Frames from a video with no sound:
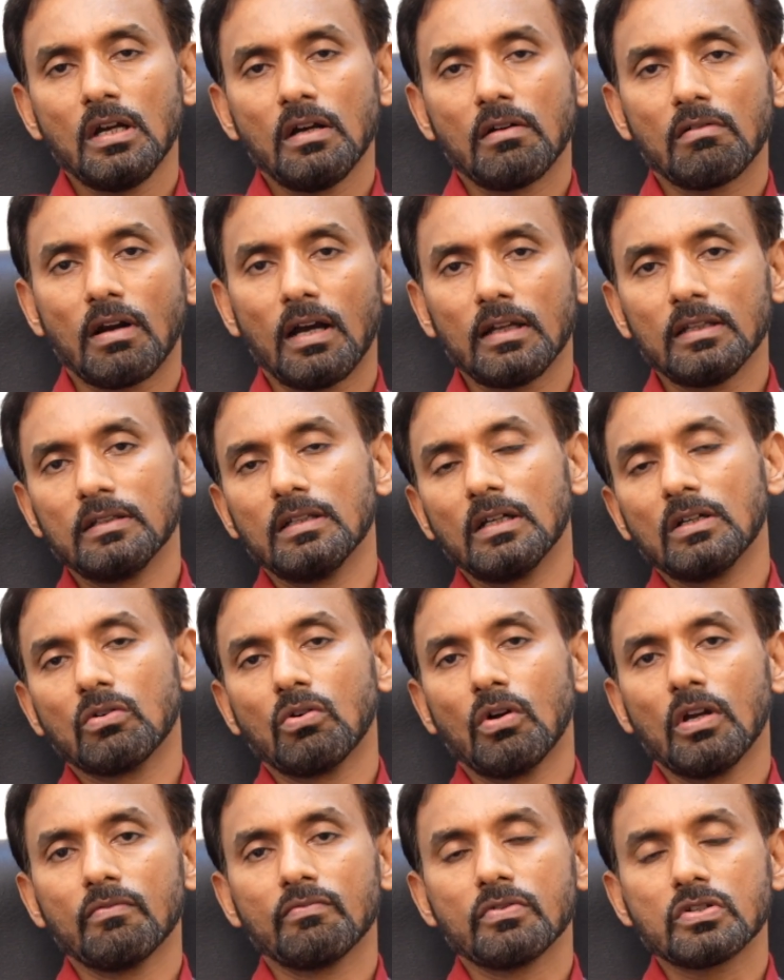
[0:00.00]
rather than
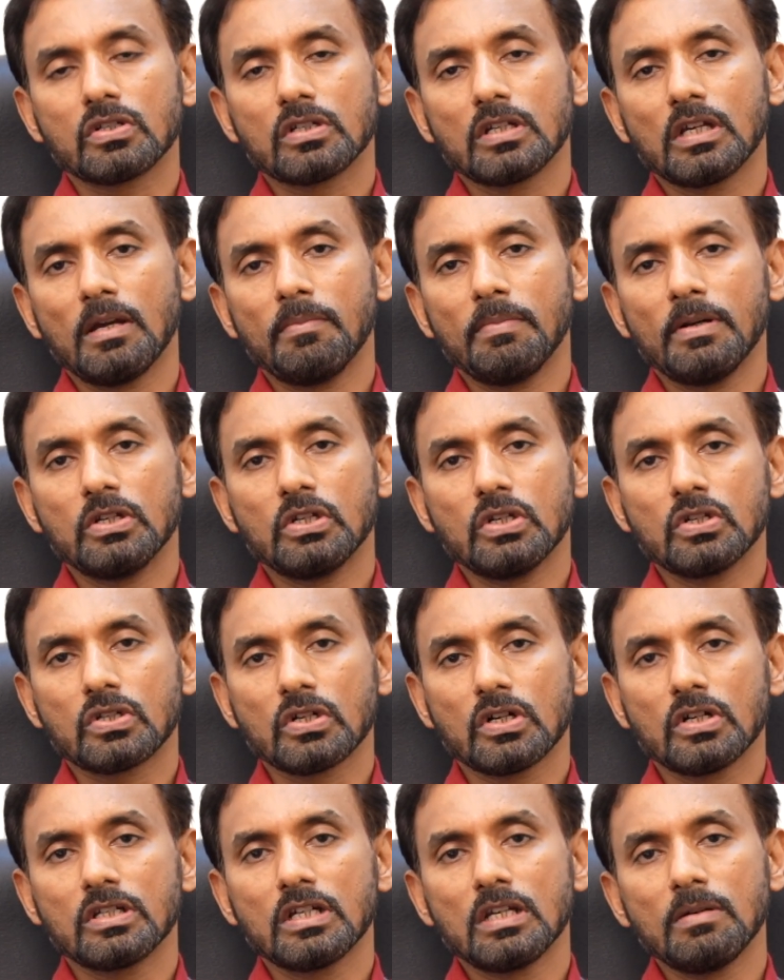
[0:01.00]
going for CABG
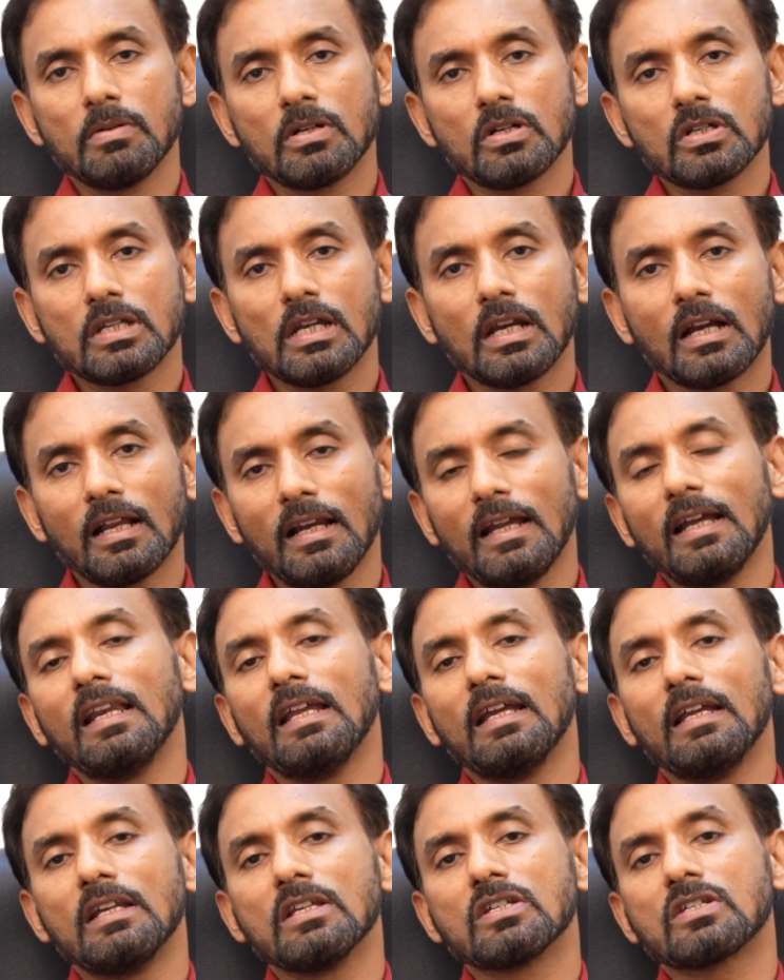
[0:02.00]
surgery because he
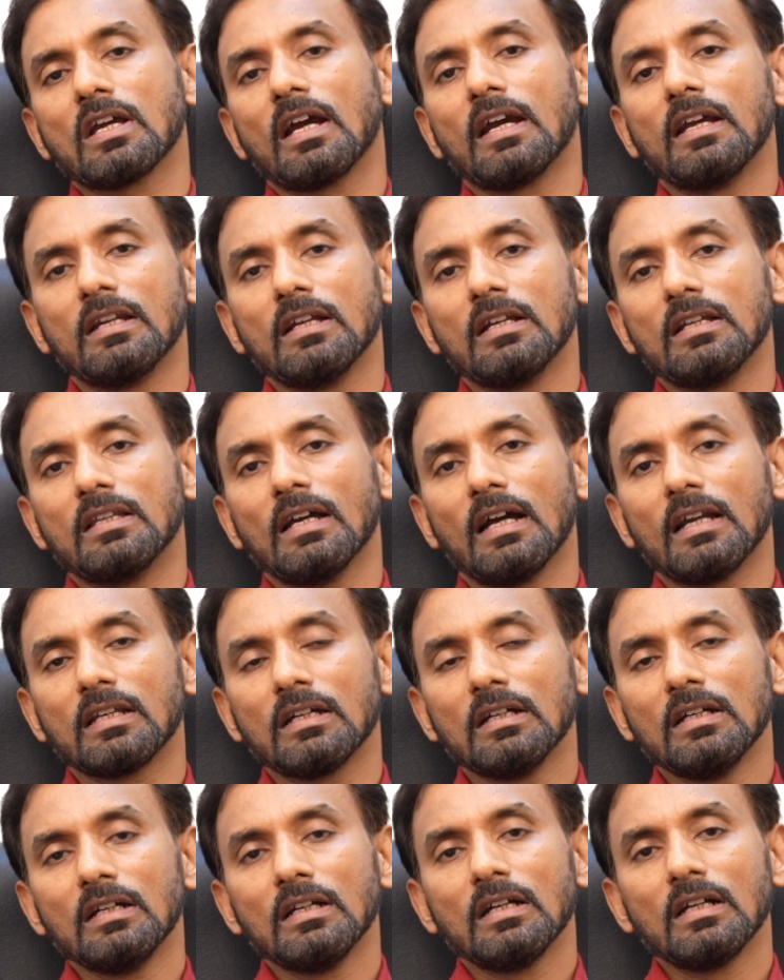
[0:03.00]
clearly decided
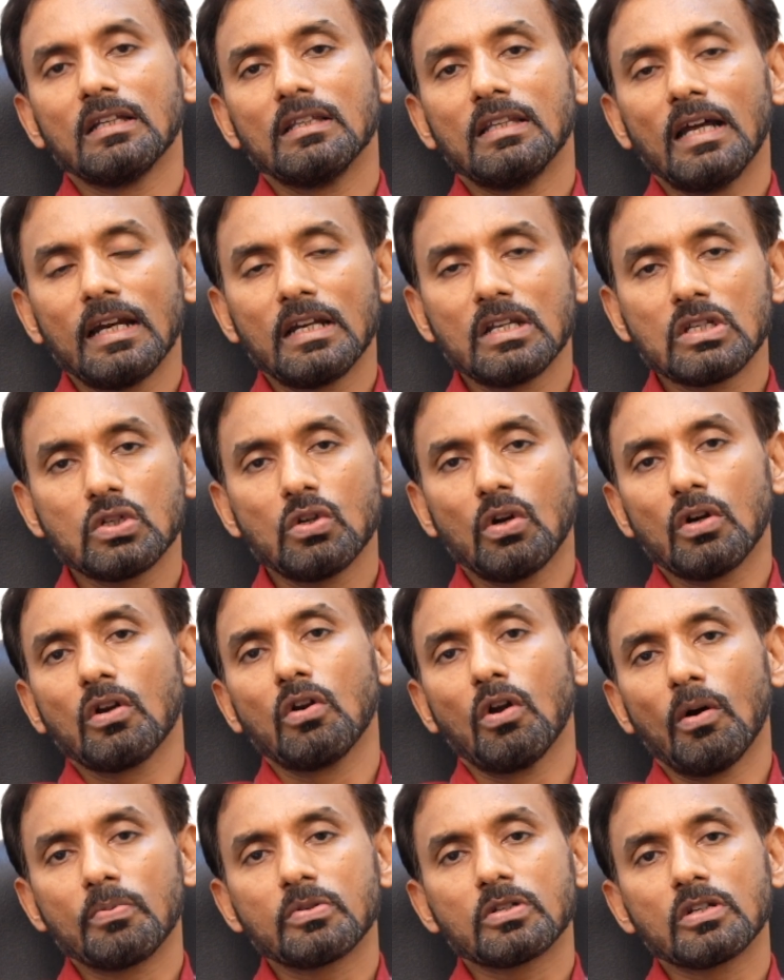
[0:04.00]
that that is not an
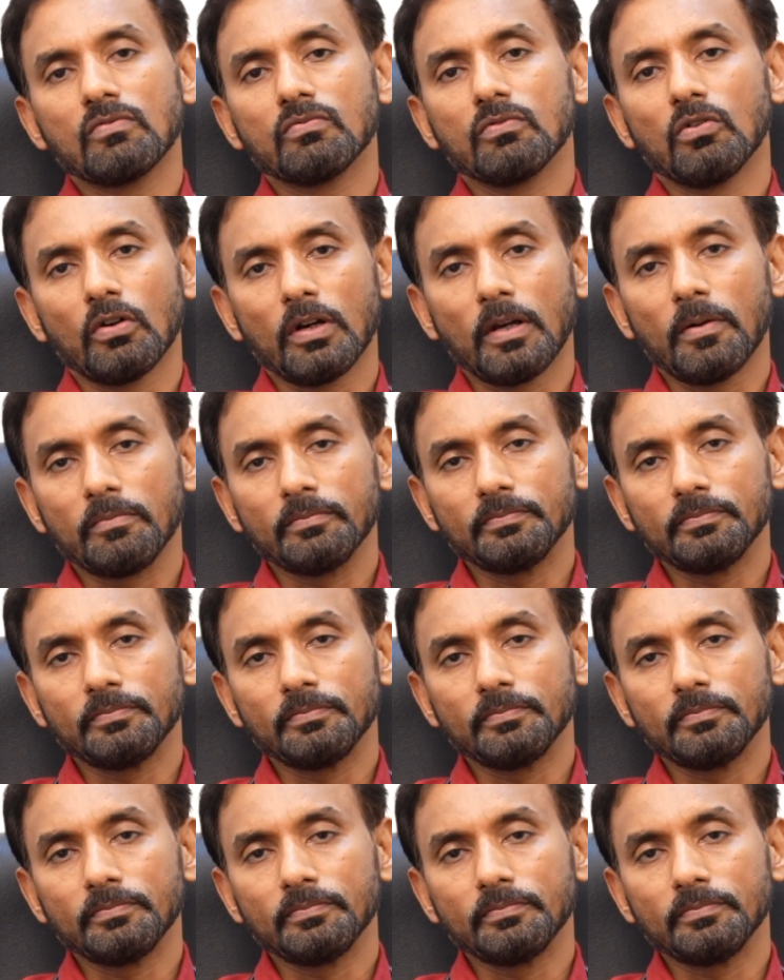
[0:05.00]
option for him.